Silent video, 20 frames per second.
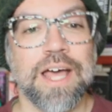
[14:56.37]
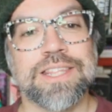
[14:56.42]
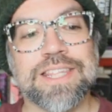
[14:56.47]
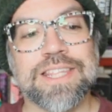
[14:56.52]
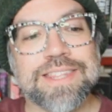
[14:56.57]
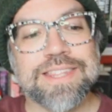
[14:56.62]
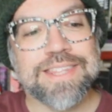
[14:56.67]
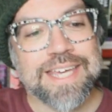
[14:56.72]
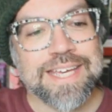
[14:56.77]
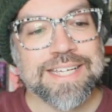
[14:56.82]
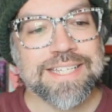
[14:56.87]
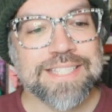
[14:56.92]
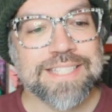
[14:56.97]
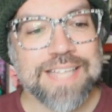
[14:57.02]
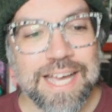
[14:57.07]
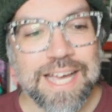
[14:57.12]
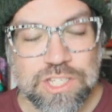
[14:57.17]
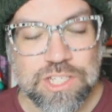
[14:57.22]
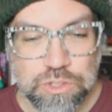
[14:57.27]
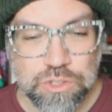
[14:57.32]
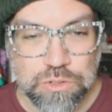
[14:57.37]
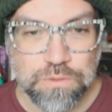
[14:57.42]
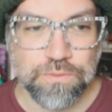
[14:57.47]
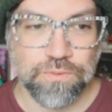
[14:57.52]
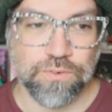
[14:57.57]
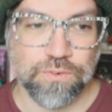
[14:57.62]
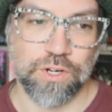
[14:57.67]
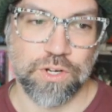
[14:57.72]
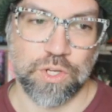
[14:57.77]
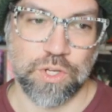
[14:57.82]
the things I do
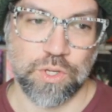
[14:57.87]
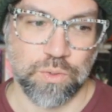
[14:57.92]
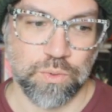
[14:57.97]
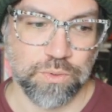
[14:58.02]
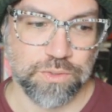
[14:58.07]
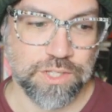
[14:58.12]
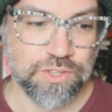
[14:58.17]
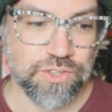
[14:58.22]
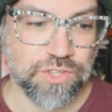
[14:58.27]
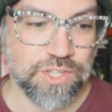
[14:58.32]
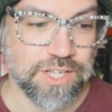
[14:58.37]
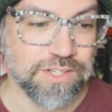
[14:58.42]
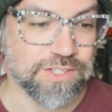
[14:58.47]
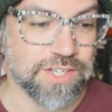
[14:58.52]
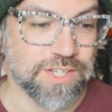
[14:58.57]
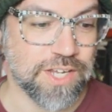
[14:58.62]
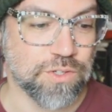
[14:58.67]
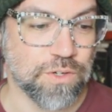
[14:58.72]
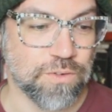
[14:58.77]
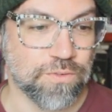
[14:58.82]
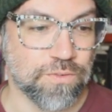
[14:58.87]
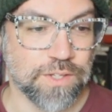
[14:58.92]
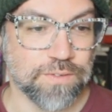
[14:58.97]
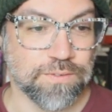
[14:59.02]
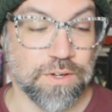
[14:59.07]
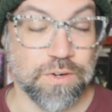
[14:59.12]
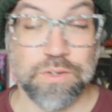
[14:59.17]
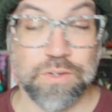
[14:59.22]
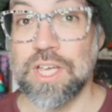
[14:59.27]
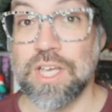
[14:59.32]
for you, the things I do for the
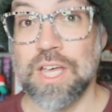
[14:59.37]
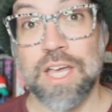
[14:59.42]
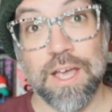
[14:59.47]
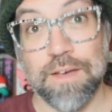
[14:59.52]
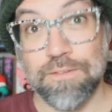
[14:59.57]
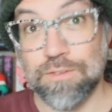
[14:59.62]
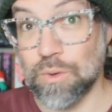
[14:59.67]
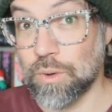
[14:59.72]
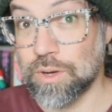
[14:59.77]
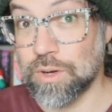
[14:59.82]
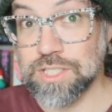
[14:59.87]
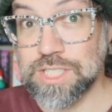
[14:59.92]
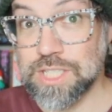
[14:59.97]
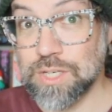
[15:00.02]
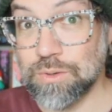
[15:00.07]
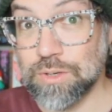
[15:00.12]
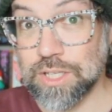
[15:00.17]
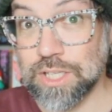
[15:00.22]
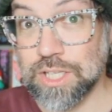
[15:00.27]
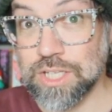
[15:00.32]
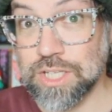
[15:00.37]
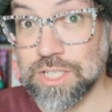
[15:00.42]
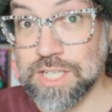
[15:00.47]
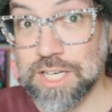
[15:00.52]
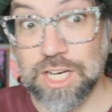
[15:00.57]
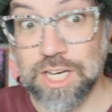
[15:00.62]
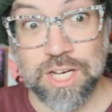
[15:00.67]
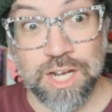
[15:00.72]
viewers. If you want to see what it looks like, you're